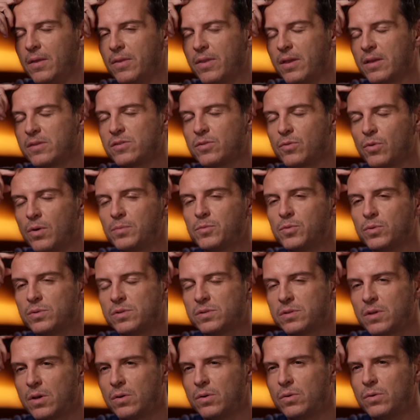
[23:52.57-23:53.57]
that script was
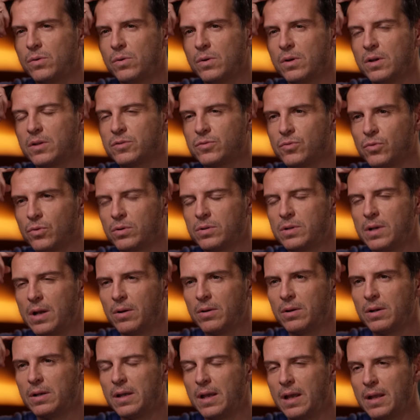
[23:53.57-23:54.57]
so
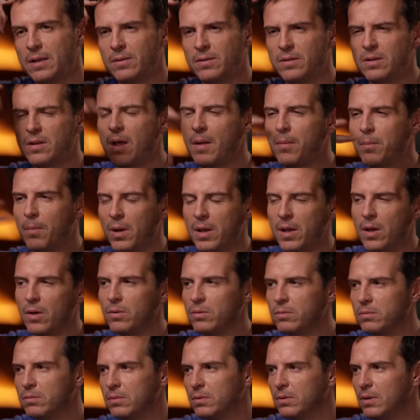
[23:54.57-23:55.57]
extraordinary, and not my
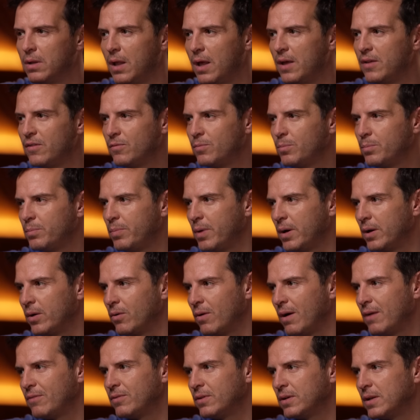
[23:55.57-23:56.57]
own life
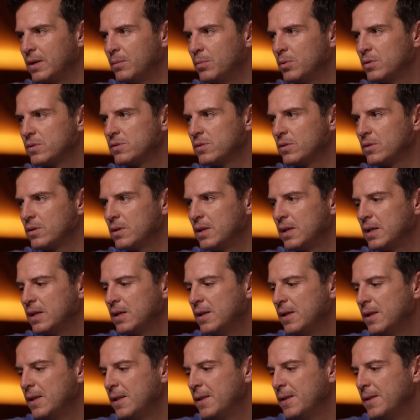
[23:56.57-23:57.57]
biographically, but
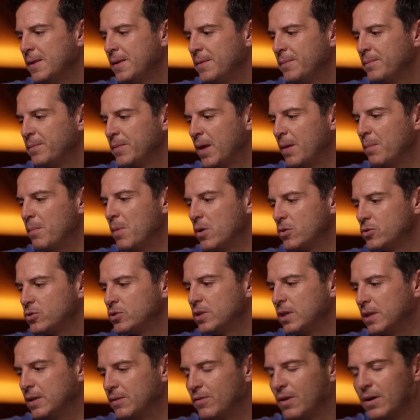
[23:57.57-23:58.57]
certainly
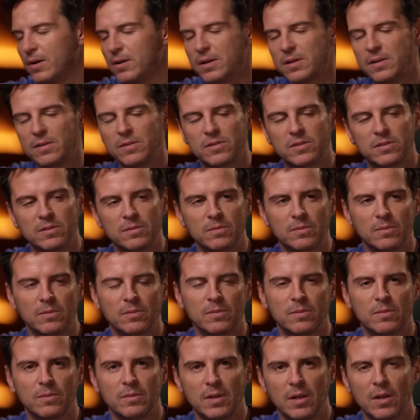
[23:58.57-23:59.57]
emotionally very.
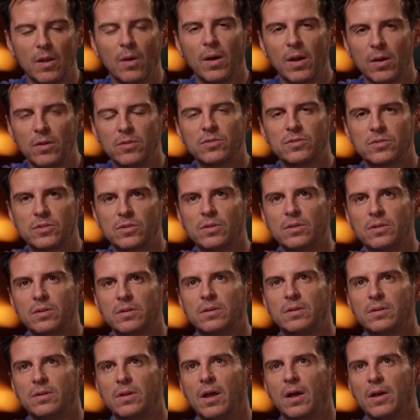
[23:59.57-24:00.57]
I understood
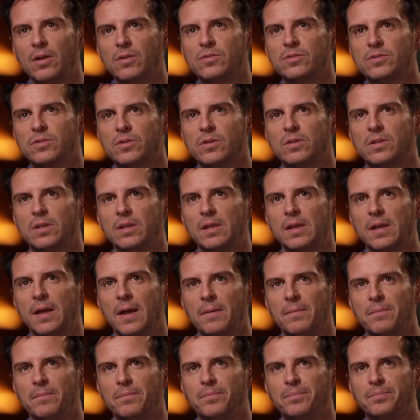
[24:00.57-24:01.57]
the
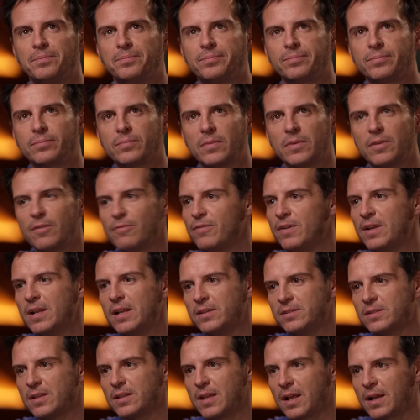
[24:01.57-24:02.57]

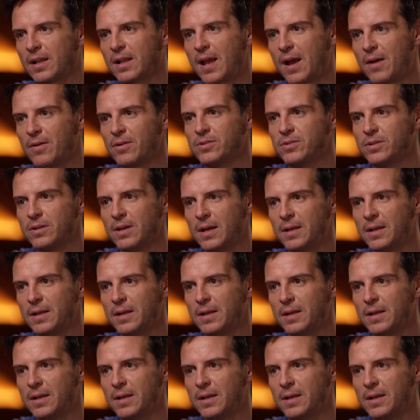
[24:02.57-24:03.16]
feelings that character